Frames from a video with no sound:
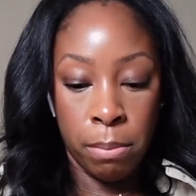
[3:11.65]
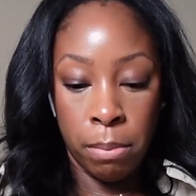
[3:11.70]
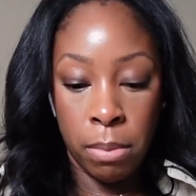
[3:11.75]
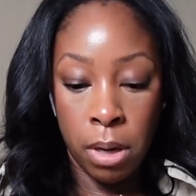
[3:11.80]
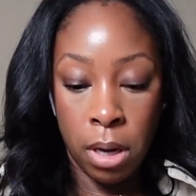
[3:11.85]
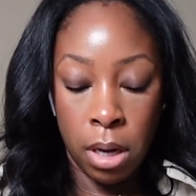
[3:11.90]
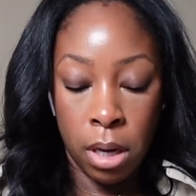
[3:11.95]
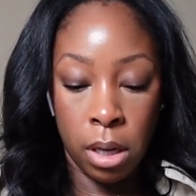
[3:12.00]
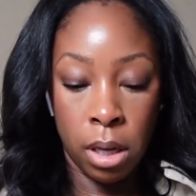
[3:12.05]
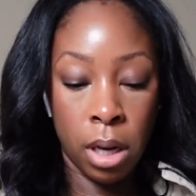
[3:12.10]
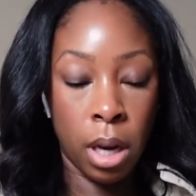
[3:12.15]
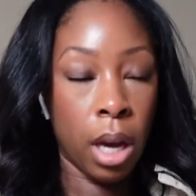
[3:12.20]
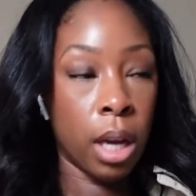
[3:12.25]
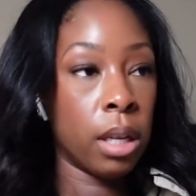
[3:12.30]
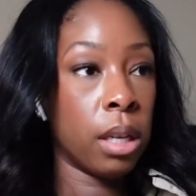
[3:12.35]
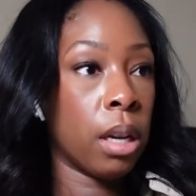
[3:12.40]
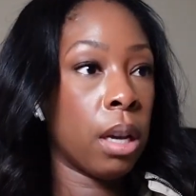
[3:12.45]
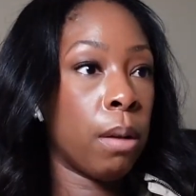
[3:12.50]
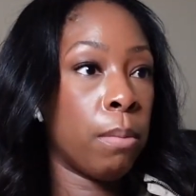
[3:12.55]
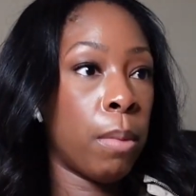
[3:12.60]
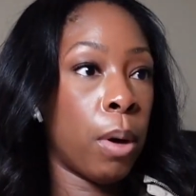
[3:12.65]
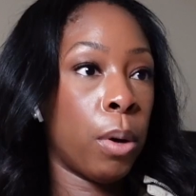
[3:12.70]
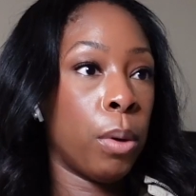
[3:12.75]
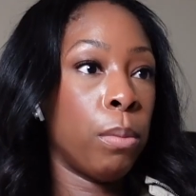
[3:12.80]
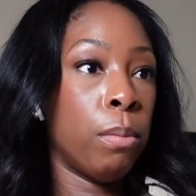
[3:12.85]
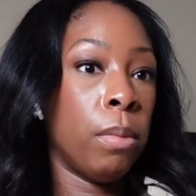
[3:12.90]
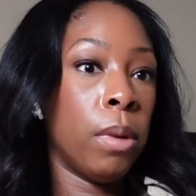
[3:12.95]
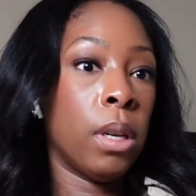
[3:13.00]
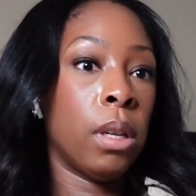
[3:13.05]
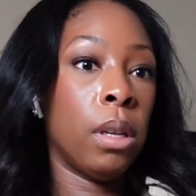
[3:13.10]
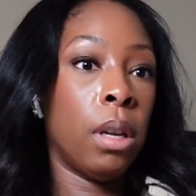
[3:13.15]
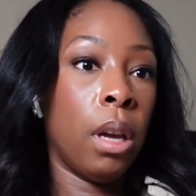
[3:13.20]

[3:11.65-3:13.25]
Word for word: but had to come home.